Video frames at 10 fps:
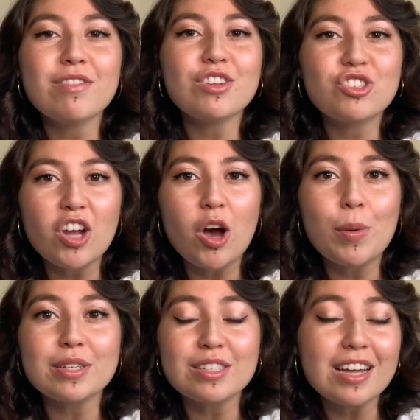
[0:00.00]
of the show
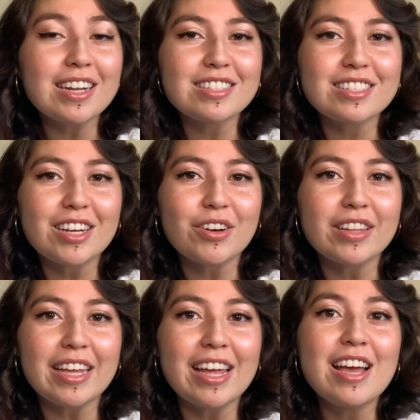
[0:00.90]
is not
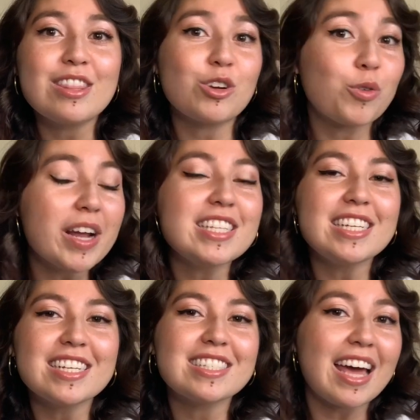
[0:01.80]
necessarily the
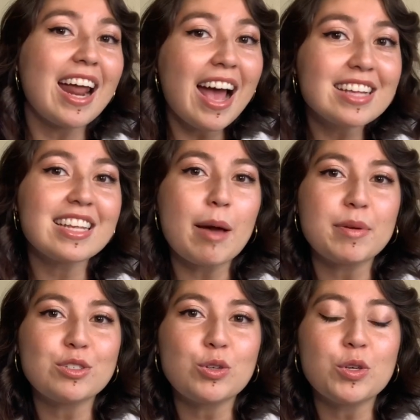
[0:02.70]
craziness that has
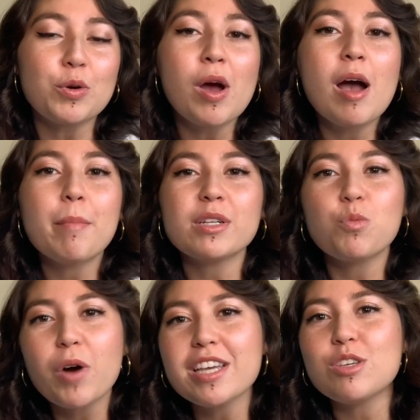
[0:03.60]
happened to you, but
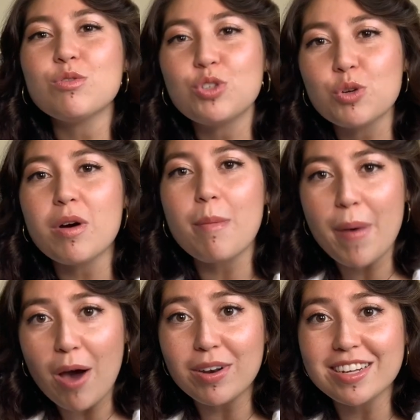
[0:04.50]
what you do
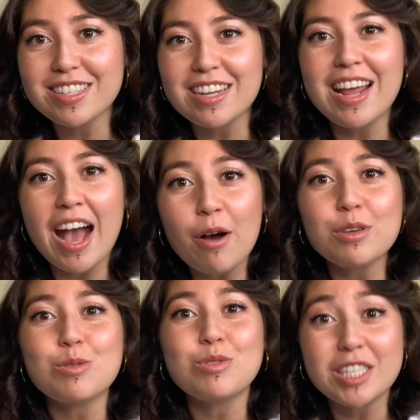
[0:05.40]
about it and how
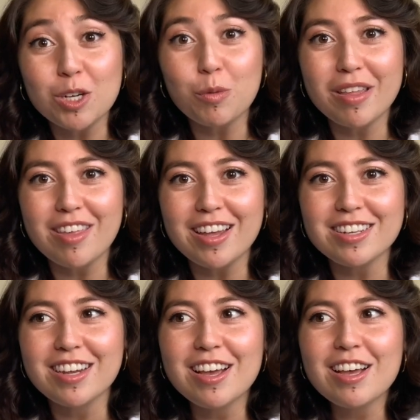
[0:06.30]
you deal with it.
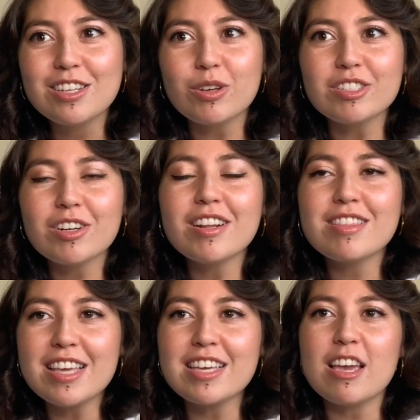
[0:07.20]
So I started
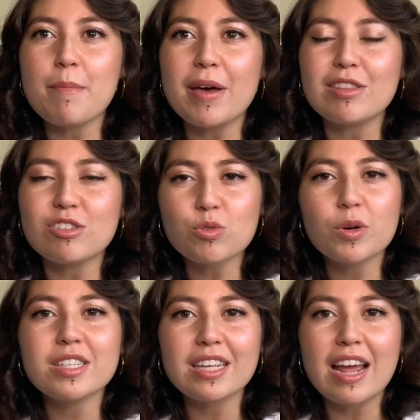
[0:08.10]
thinking about the
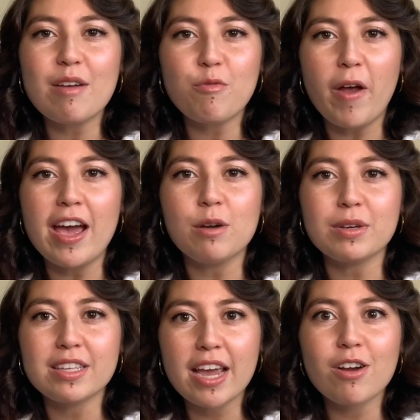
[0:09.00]
stories that I have read
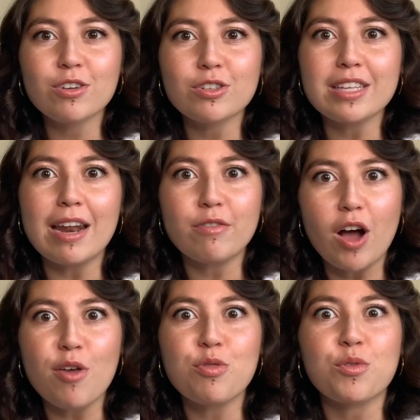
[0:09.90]
with characters that have
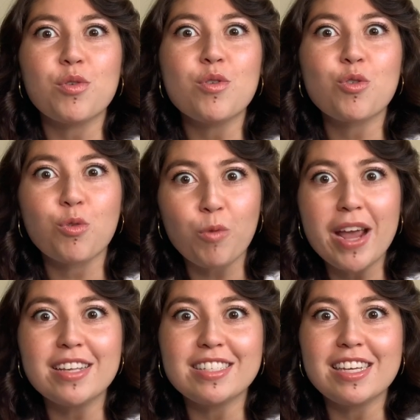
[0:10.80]
gone through
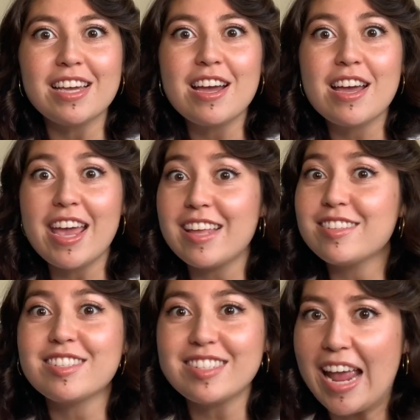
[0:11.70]
crazy,
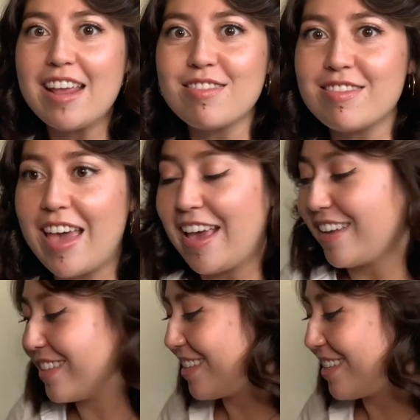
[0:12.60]
insane things.